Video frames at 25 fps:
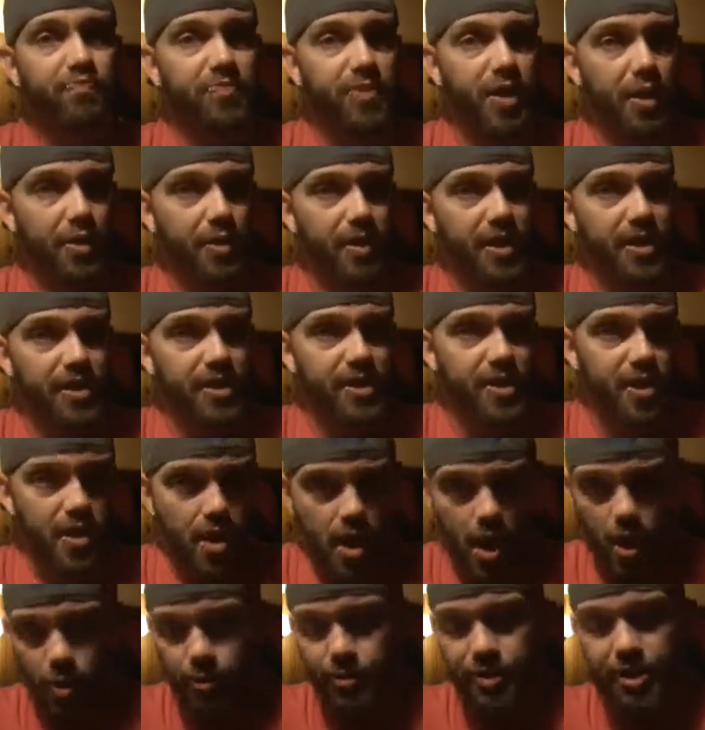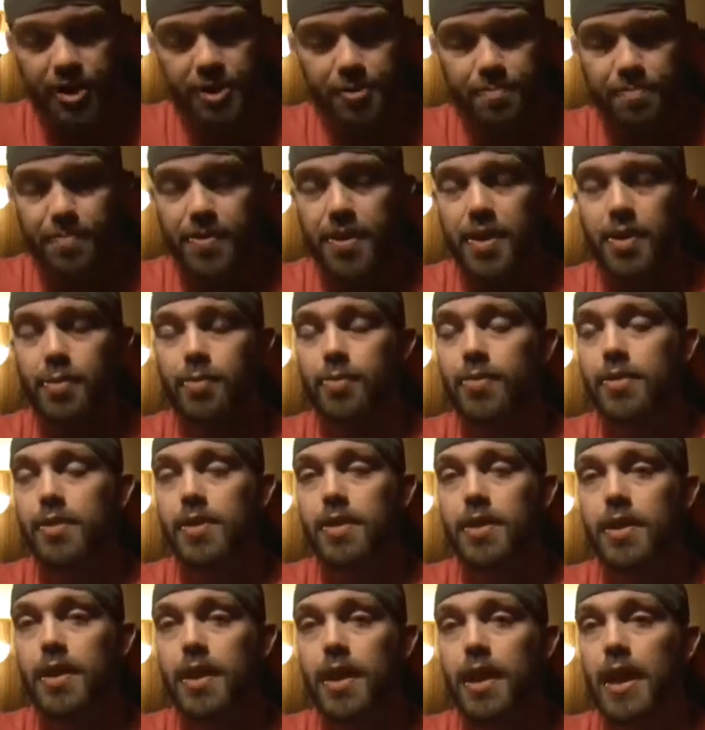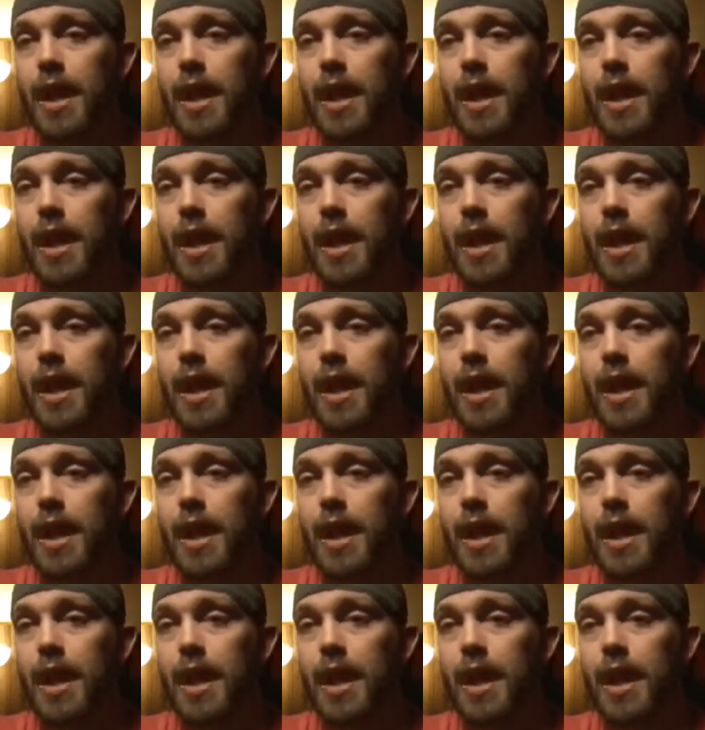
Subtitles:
There is no dispute.